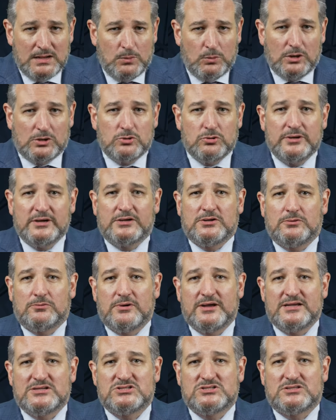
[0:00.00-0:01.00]
Well, critical
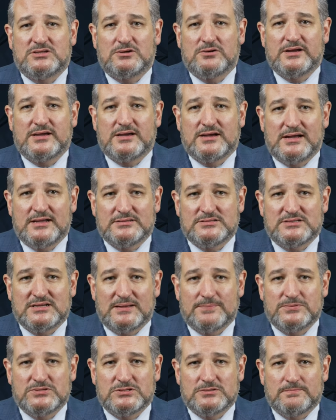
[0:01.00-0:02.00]
race theory
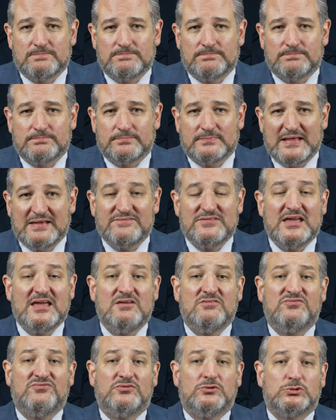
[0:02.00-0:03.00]
concepts have
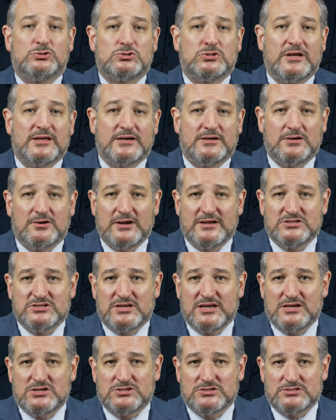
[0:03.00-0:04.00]
infiltrated our
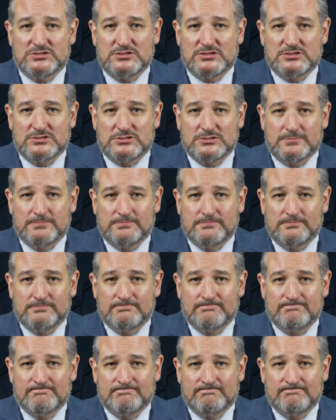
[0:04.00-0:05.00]
education system.
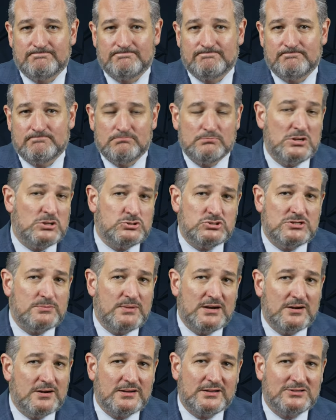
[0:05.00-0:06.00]
Most
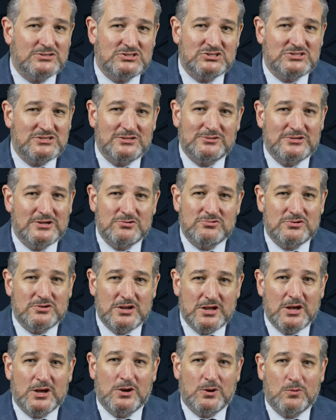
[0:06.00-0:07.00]
Americans still don't
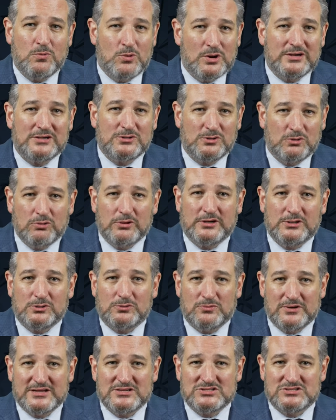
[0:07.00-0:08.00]
know what
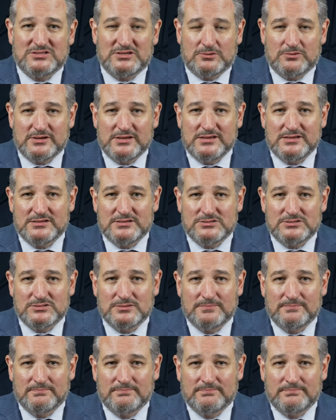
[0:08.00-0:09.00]
critical race theory is.
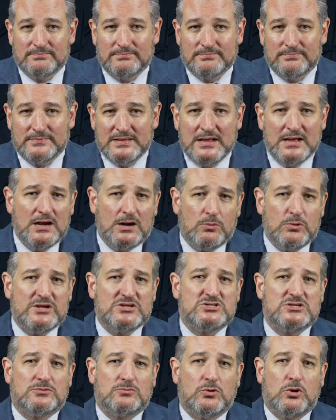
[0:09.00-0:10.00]
A
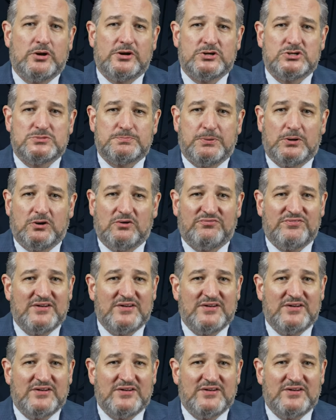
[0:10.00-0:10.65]
recent Reuters poll